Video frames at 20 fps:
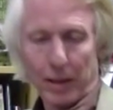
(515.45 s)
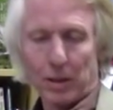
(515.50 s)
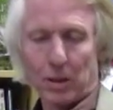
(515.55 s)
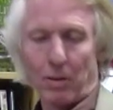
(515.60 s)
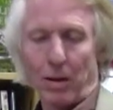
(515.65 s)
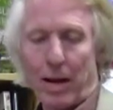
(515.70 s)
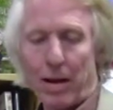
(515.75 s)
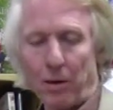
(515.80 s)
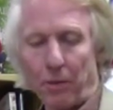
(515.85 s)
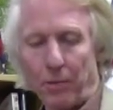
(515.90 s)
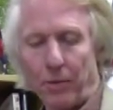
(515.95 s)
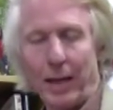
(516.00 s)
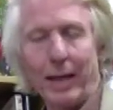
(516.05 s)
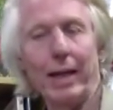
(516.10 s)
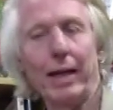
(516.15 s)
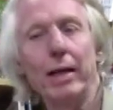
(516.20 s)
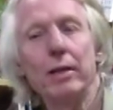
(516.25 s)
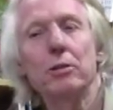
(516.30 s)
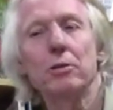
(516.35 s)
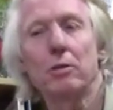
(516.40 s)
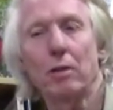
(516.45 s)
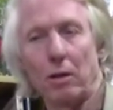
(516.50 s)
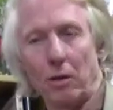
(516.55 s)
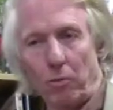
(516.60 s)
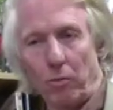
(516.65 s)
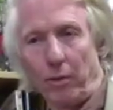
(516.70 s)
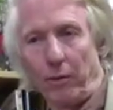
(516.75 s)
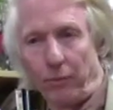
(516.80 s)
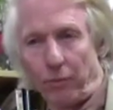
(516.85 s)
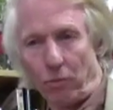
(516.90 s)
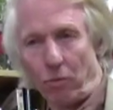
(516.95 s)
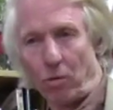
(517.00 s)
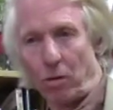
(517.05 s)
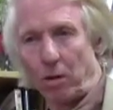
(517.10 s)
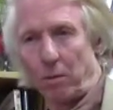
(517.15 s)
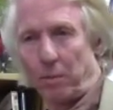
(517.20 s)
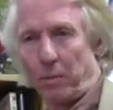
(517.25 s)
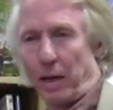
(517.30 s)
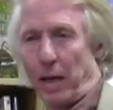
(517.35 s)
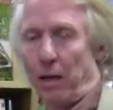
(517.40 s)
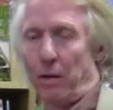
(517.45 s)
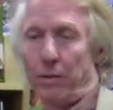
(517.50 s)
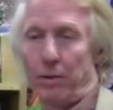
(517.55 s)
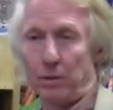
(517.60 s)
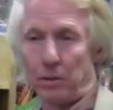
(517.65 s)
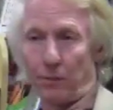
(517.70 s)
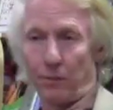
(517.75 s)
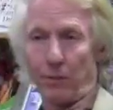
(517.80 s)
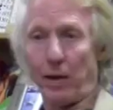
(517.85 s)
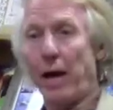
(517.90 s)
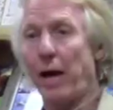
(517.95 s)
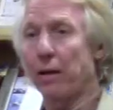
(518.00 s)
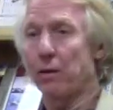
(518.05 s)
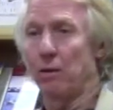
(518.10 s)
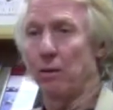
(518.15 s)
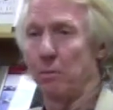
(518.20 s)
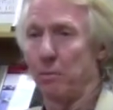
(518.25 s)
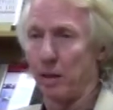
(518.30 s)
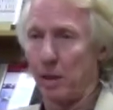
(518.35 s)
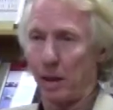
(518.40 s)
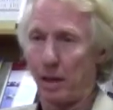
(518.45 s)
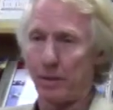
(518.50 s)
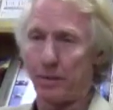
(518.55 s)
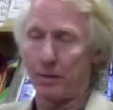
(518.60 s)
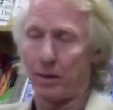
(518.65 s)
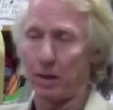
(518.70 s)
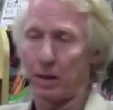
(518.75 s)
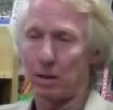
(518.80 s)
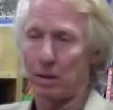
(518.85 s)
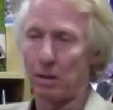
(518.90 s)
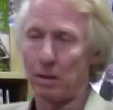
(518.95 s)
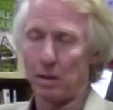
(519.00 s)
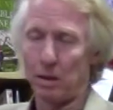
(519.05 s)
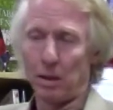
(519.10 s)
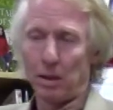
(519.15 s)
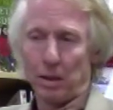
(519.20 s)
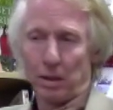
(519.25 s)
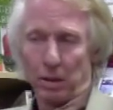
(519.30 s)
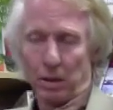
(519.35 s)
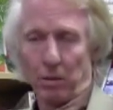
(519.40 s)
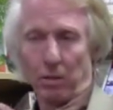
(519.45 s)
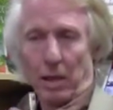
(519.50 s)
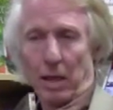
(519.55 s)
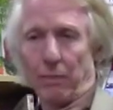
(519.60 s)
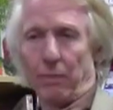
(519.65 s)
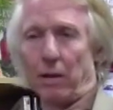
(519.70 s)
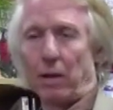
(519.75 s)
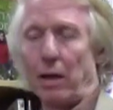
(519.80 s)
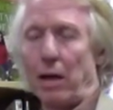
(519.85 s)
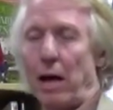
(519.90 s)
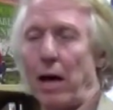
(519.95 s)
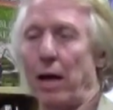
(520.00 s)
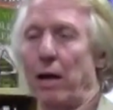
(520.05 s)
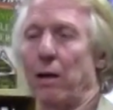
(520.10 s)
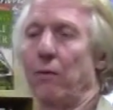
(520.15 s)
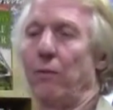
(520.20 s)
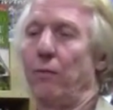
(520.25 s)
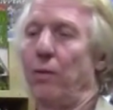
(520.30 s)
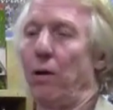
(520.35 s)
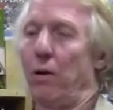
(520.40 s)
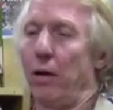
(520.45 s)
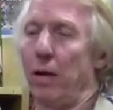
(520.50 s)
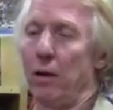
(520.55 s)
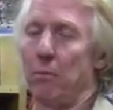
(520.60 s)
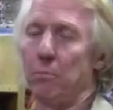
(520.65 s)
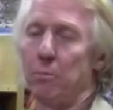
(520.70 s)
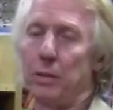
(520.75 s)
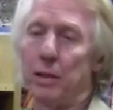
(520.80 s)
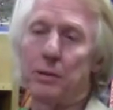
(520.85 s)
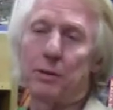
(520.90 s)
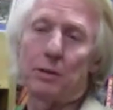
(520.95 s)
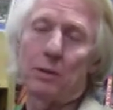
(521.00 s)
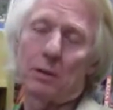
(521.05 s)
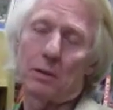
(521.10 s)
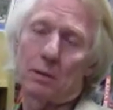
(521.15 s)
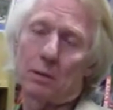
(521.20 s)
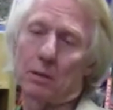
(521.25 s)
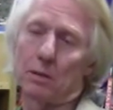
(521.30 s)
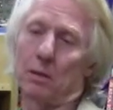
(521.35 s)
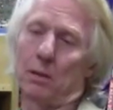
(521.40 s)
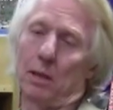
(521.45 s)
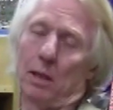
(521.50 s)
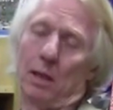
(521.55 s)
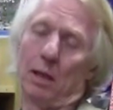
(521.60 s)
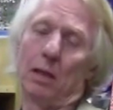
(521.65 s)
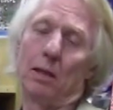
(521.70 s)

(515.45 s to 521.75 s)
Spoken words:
So I don't think it's going to reform. Now, there's a vacuum, and I think you have a lot of very ambitious